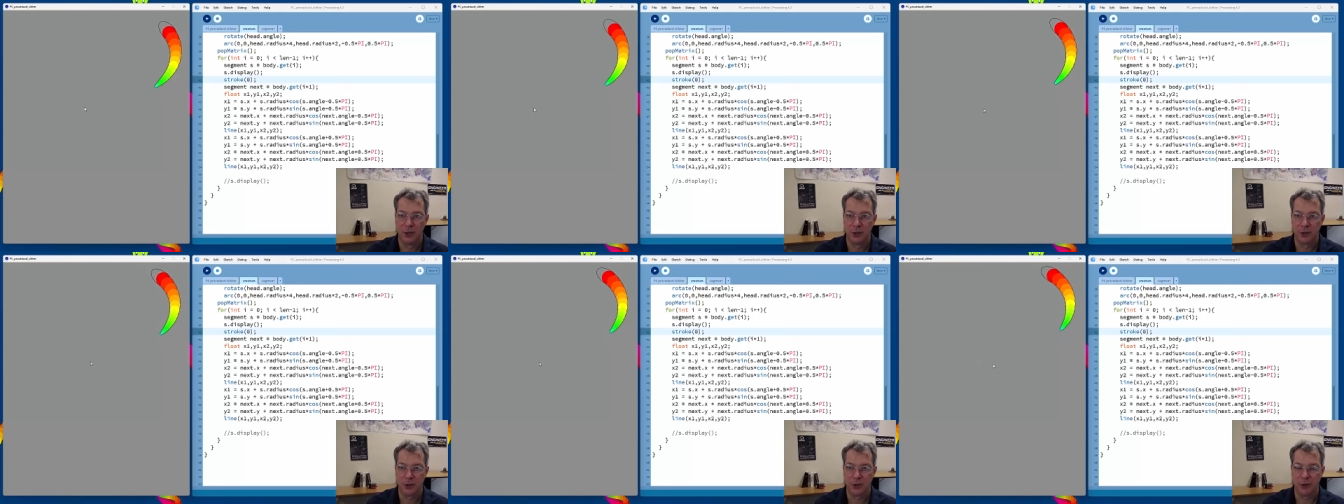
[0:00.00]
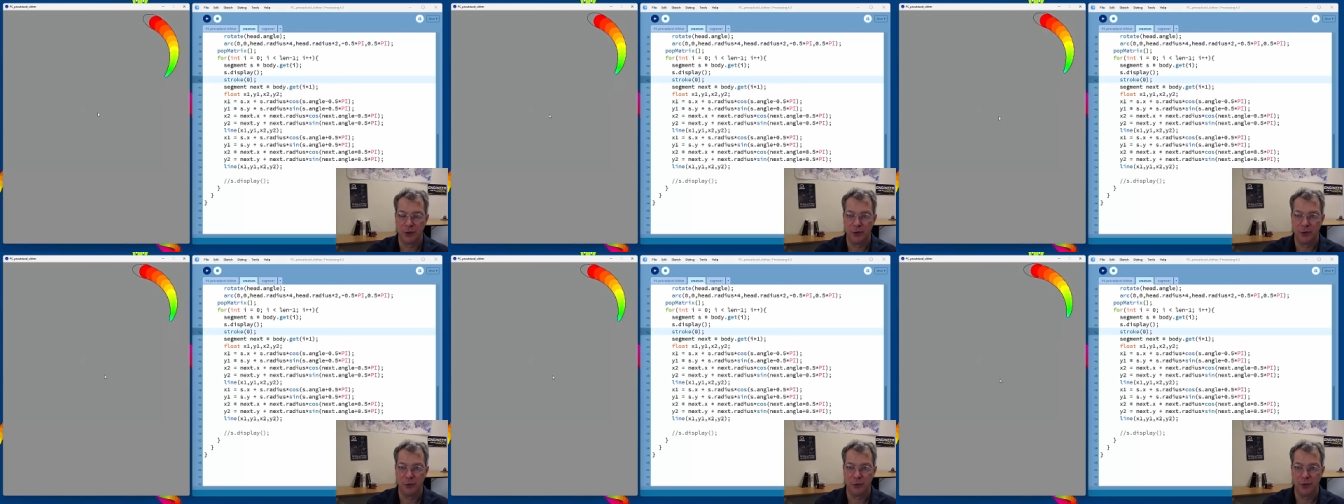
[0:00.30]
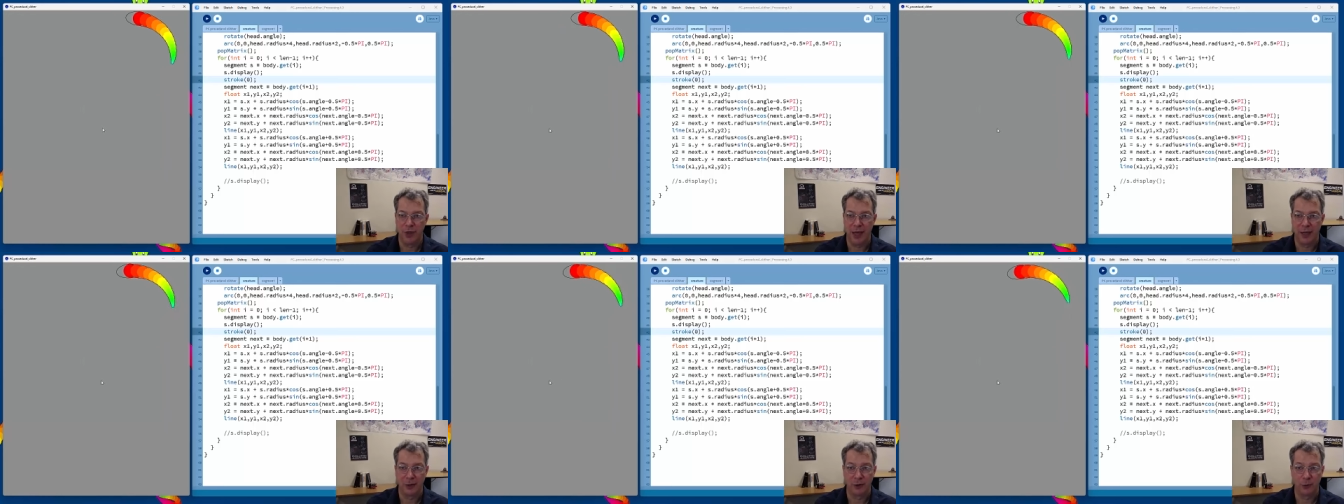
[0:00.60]
So
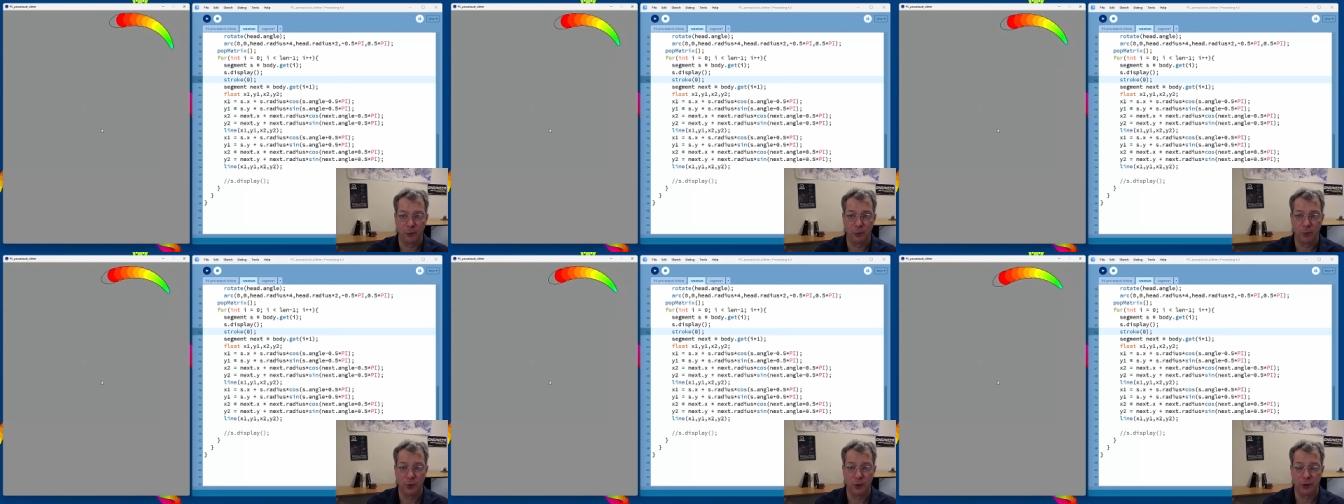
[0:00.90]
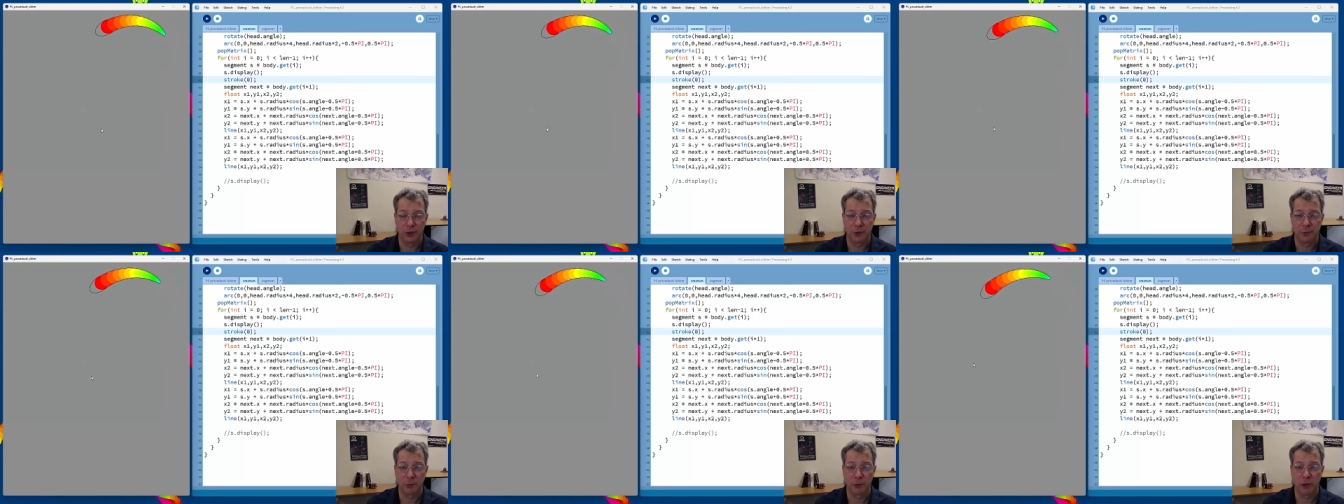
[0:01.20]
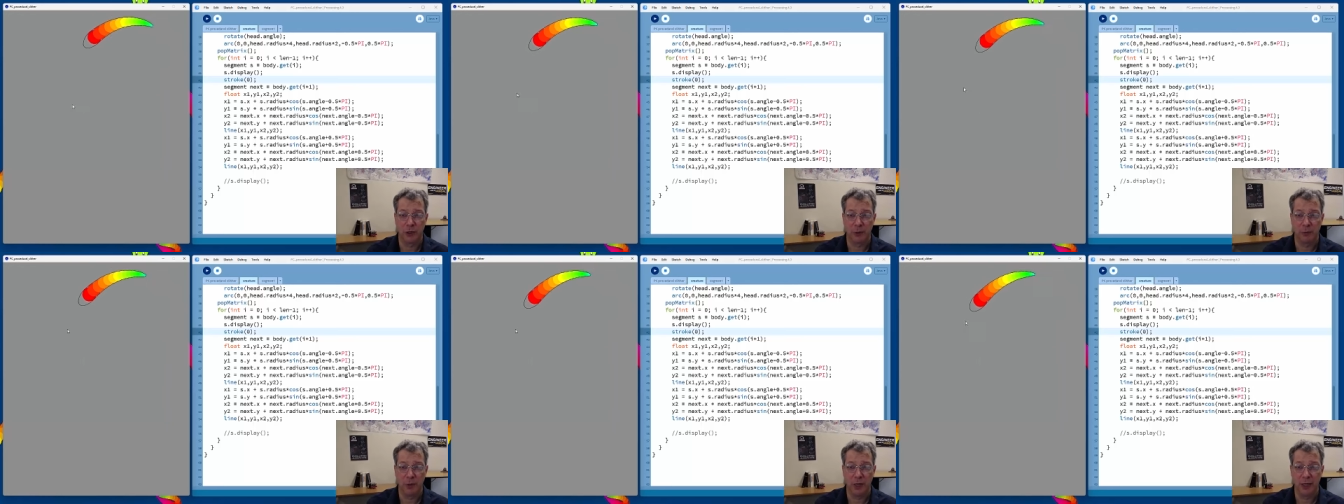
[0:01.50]
that works
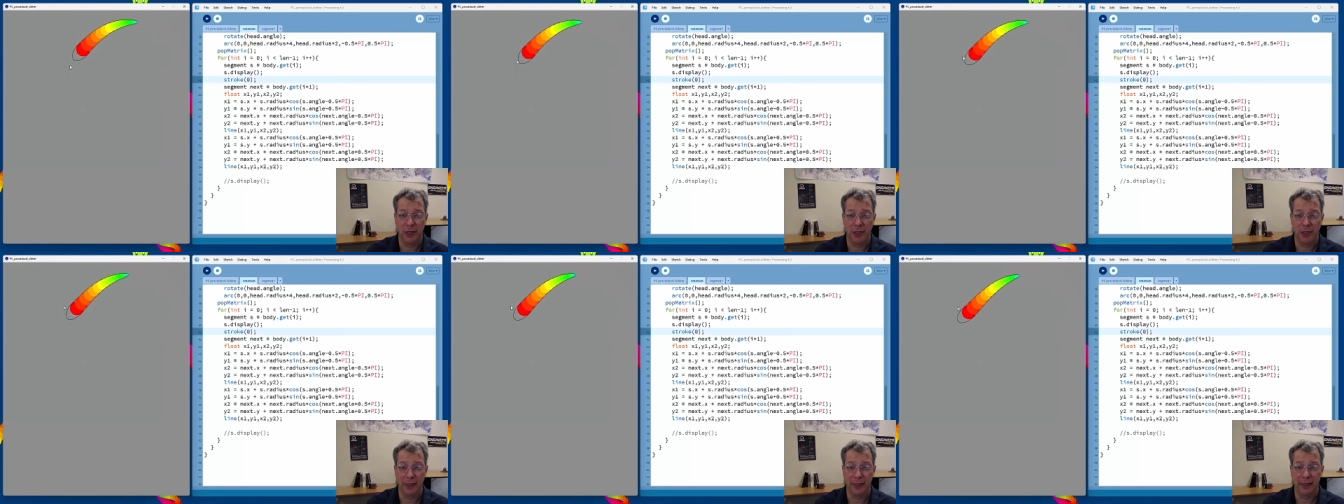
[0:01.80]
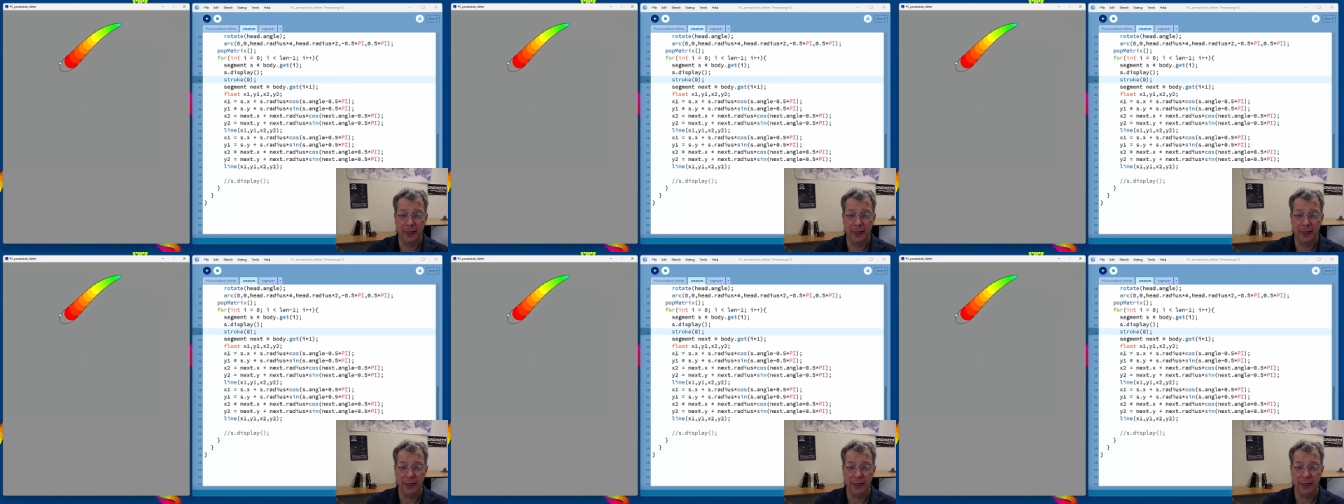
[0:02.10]
pretty well,